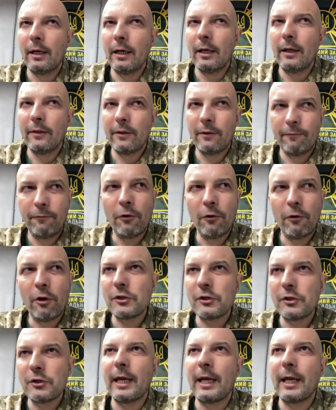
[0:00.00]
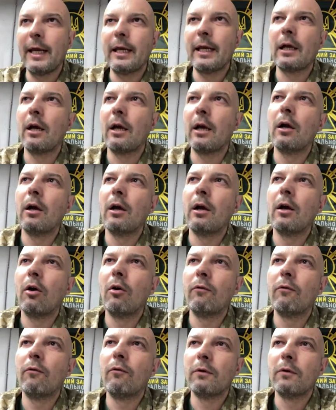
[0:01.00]
in the first day
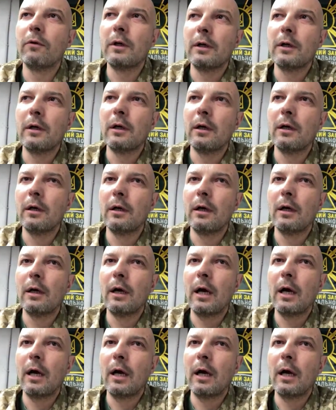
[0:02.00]
of